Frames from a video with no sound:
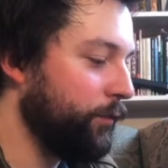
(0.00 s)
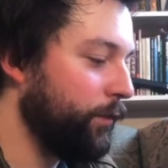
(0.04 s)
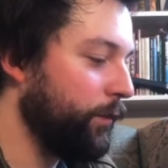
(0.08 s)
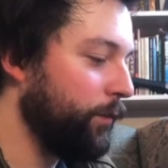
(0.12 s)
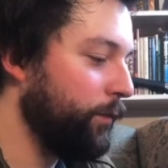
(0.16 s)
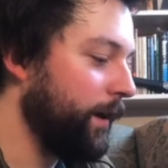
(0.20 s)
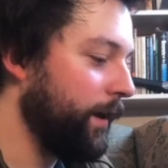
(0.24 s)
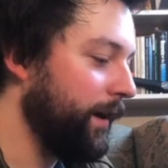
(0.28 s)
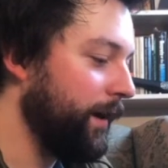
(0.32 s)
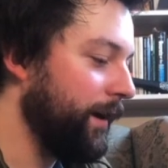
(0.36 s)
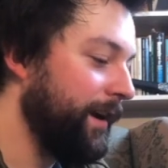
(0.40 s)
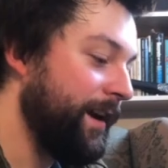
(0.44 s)

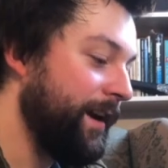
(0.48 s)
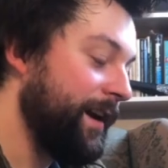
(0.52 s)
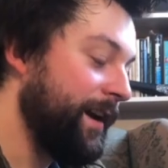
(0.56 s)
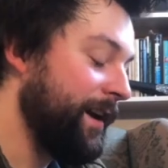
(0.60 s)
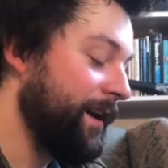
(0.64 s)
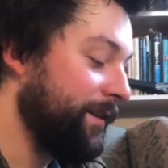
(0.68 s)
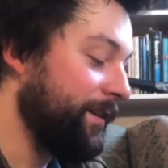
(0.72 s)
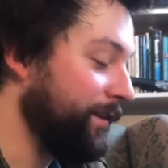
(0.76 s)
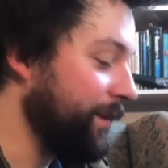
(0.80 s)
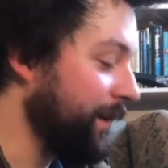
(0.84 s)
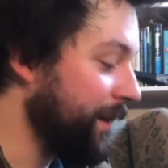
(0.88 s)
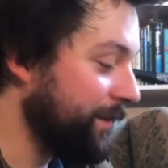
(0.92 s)
way,
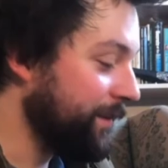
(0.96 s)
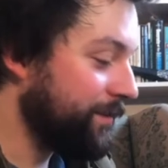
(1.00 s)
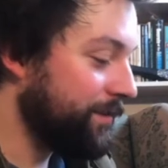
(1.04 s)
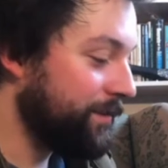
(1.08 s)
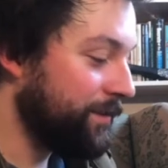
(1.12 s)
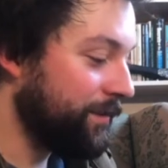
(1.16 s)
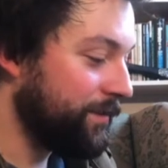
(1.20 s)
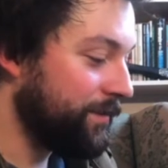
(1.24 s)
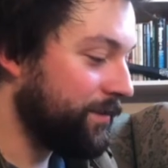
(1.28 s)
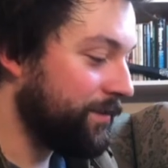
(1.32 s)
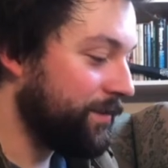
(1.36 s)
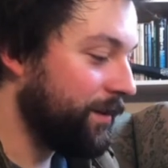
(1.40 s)

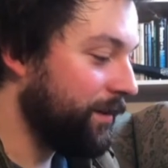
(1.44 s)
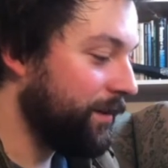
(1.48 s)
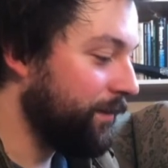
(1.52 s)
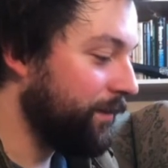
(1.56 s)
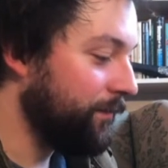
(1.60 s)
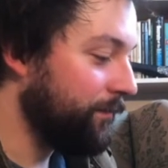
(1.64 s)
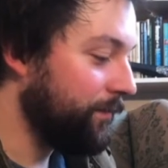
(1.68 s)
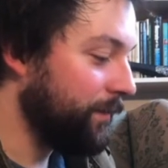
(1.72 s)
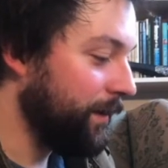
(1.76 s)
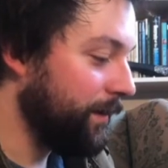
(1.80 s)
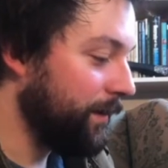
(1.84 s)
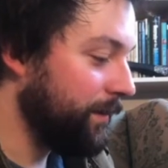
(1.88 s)
"Nestor, son of
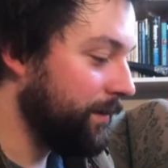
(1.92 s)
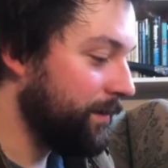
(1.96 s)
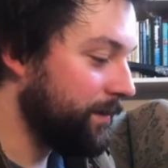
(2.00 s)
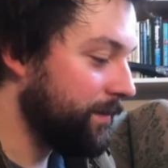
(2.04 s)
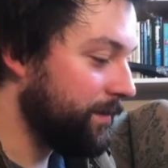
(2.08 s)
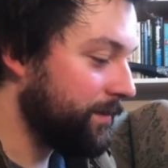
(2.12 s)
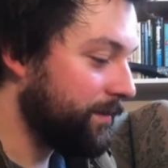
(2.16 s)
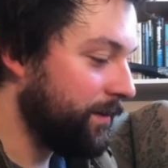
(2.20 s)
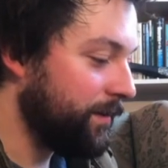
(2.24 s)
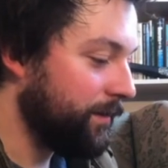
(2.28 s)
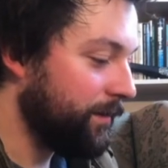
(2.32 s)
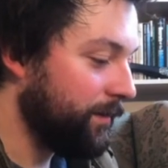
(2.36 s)

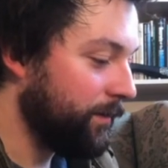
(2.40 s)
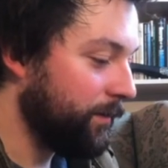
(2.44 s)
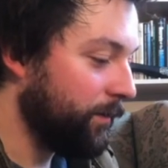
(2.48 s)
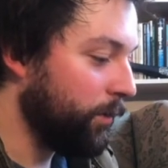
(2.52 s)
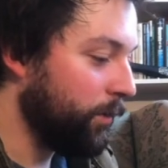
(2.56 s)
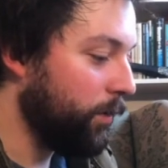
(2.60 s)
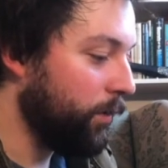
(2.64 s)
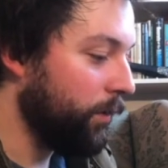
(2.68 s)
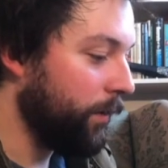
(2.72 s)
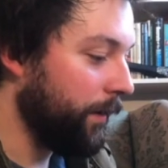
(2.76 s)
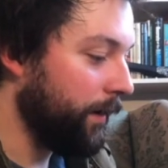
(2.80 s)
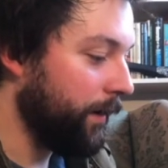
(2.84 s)
Neleus,
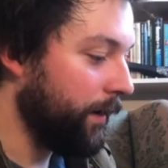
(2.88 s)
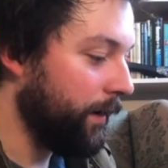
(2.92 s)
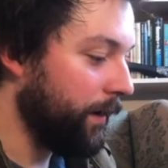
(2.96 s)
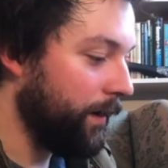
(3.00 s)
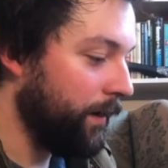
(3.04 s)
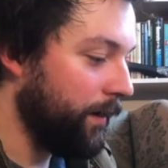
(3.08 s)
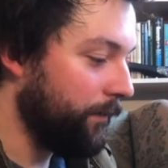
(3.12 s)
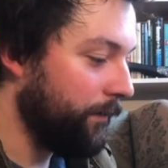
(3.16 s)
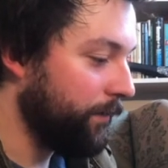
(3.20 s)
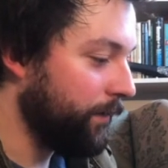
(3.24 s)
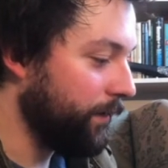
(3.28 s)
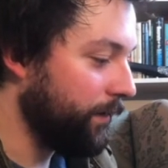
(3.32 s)
glory
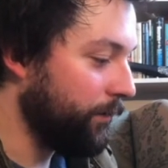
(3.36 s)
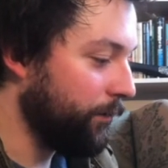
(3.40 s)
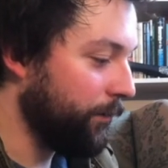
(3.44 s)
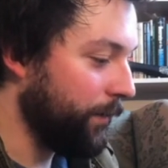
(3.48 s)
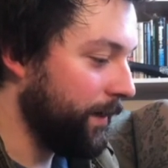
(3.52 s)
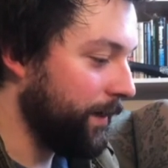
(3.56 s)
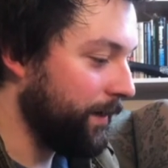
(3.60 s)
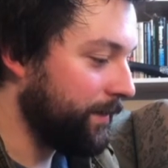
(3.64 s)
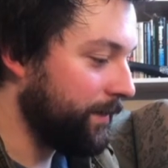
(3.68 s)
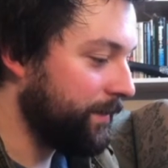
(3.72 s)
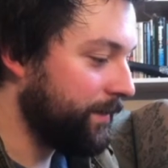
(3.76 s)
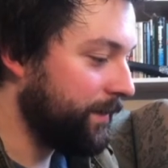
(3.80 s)
of the
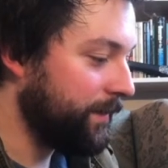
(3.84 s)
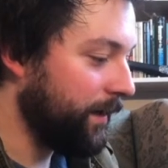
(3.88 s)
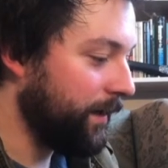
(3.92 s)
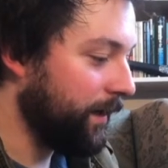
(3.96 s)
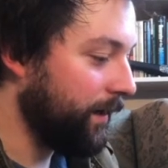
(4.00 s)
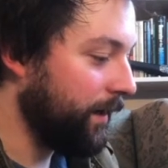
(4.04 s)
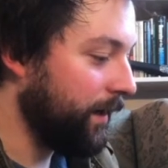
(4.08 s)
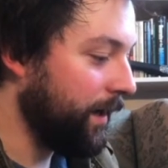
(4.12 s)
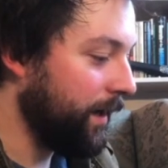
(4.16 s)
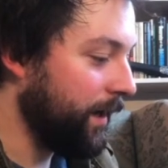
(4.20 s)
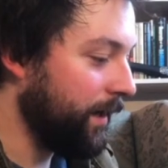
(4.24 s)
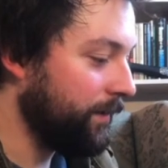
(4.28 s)
Greeks, a
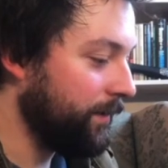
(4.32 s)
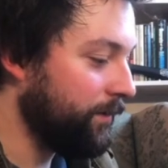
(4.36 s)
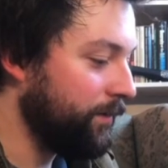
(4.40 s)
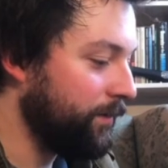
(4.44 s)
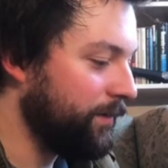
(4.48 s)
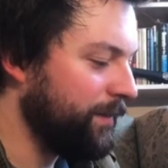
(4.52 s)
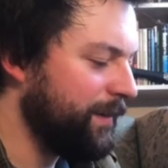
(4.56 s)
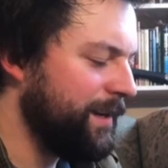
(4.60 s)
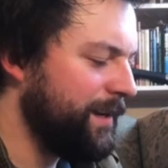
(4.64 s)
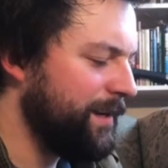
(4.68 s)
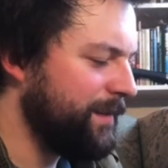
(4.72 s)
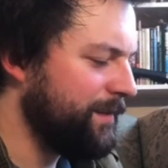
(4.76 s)
god could
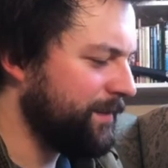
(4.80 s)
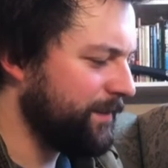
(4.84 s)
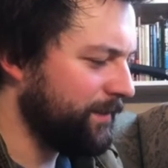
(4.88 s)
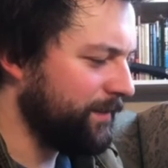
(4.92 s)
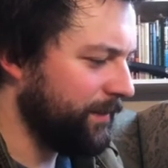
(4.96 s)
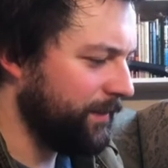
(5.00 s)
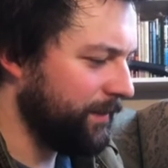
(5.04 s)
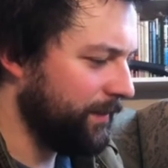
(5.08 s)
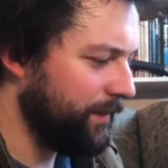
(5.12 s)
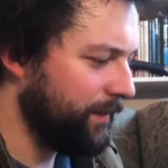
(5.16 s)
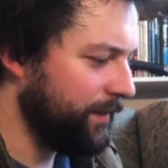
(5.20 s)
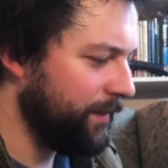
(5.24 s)

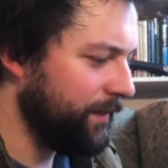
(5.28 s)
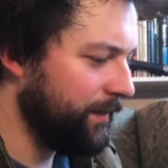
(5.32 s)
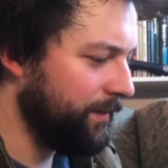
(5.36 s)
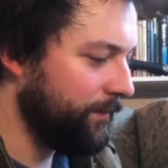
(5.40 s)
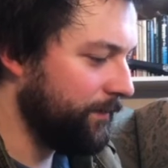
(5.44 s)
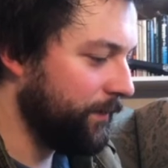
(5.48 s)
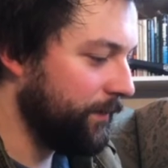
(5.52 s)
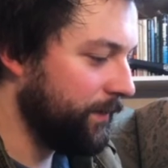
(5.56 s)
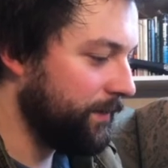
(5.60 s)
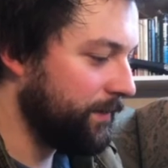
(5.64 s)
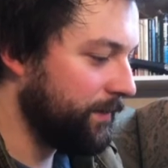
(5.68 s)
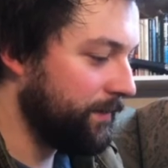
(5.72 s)
easily give
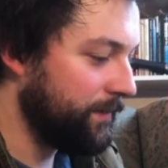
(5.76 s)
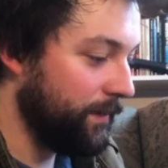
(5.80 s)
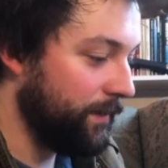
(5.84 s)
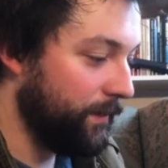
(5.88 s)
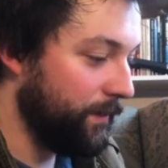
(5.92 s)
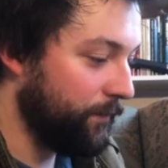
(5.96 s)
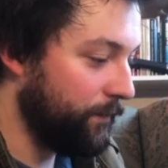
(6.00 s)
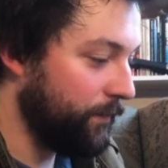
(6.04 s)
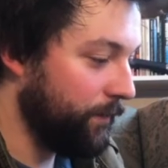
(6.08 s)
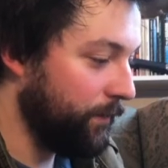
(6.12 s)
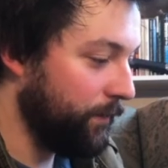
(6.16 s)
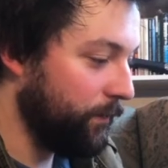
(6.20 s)
us,
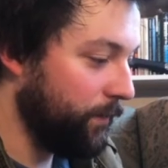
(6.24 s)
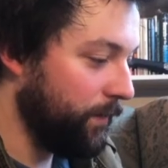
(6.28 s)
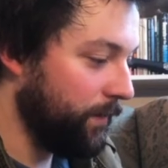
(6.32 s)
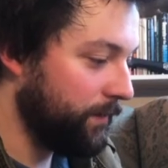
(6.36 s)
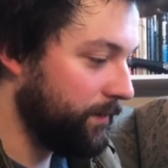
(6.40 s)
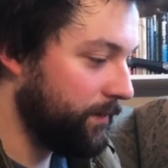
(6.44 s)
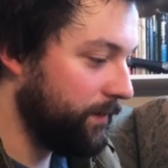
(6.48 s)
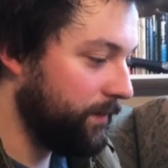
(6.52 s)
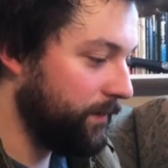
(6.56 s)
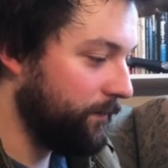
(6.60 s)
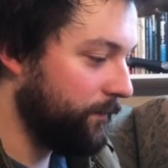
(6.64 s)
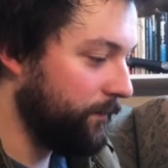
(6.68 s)
if he
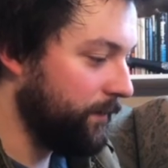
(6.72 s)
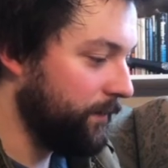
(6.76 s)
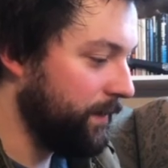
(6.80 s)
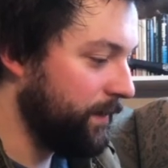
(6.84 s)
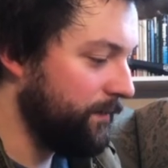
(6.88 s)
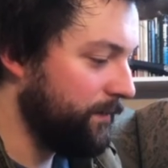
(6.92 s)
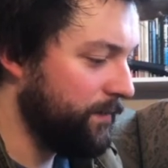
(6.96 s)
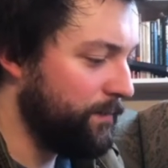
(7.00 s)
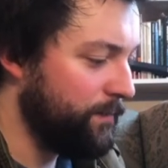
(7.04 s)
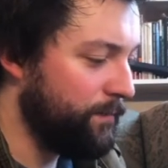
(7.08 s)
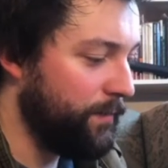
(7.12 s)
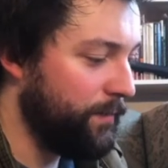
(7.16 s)
wanted,
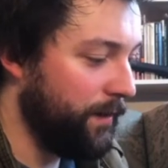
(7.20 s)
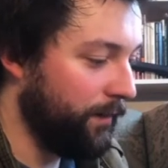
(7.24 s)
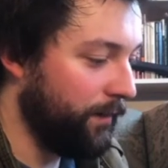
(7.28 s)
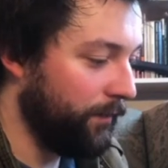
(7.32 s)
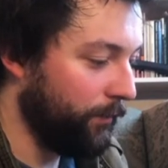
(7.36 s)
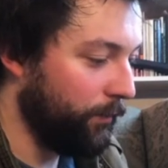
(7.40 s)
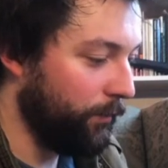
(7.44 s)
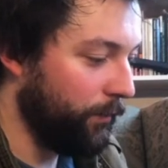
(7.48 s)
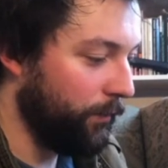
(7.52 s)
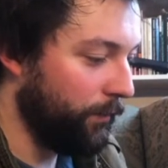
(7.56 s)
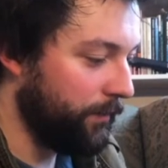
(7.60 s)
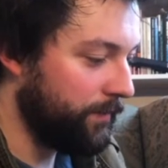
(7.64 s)
even better
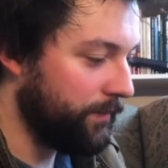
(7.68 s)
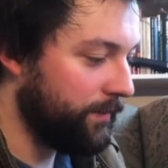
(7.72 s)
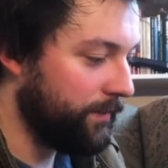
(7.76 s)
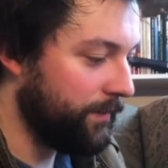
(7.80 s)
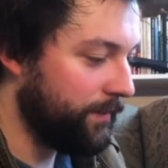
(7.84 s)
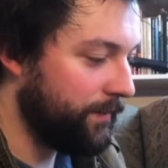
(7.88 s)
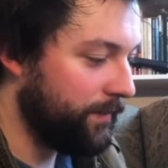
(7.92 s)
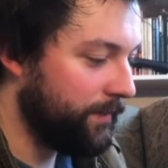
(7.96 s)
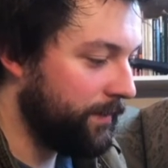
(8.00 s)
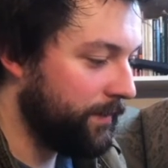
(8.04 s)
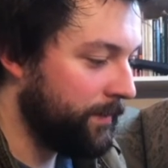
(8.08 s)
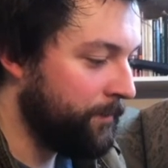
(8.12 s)

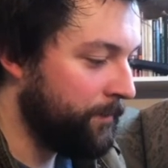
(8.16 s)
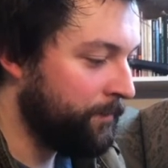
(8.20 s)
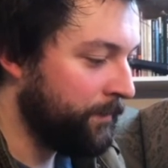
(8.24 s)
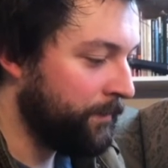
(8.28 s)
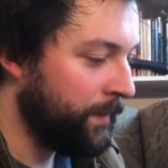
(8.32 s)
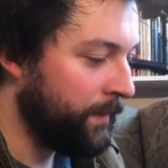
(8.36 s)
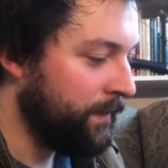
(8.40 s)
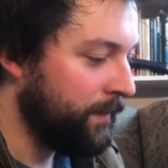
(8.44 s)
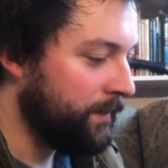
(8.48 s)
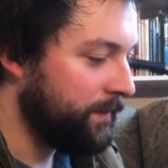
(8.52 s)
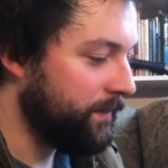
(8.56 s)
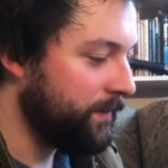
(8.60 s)
horses.
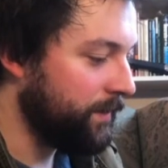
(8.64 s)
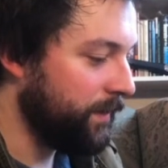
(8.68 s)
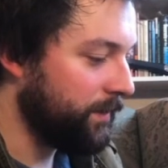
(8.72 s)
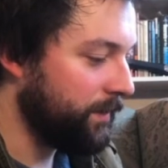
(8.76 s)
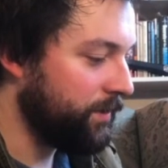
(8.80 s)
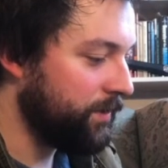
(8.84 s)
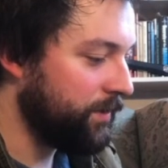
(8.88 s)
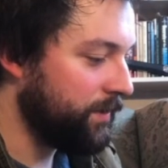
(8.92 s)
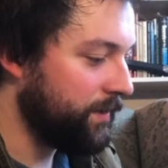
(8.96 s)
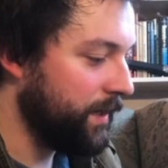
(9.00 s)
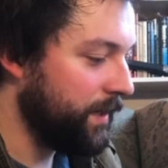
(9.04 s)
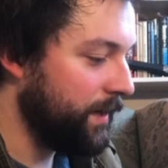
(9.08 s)
Such
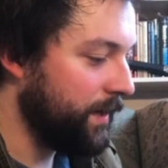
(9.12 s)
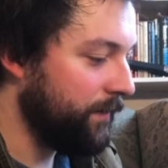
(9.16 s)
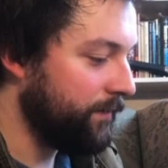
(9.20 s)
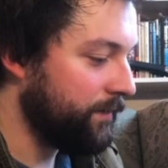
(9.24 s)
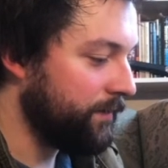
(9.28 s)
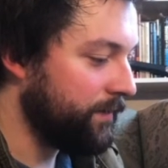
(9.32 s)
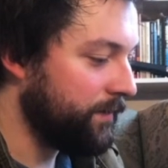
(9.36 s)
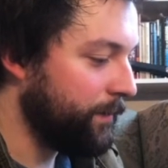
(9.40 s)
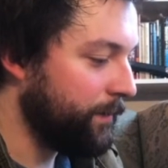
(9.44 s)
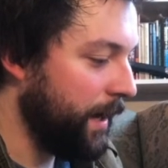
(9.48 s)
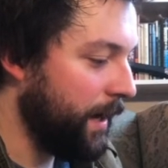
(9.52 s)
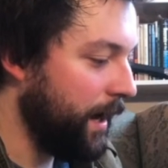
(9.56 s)
is
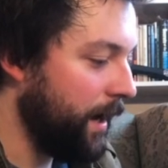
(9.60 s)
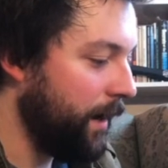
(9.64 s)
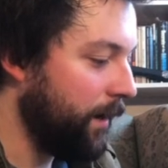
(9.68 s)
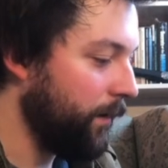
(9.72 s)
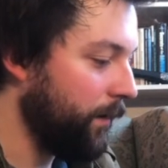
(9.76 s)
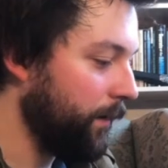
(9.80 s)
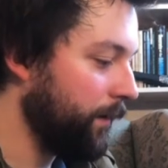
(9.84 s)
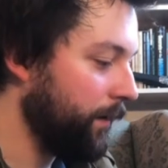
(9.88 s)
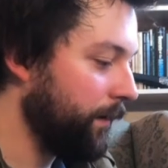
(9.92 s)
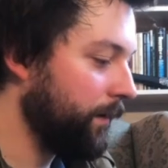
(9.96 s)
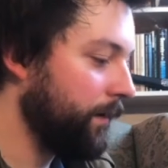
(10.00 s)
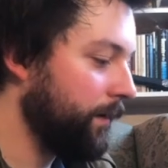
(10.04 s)
heaven's
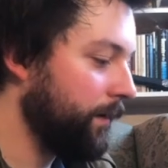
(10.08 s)
power.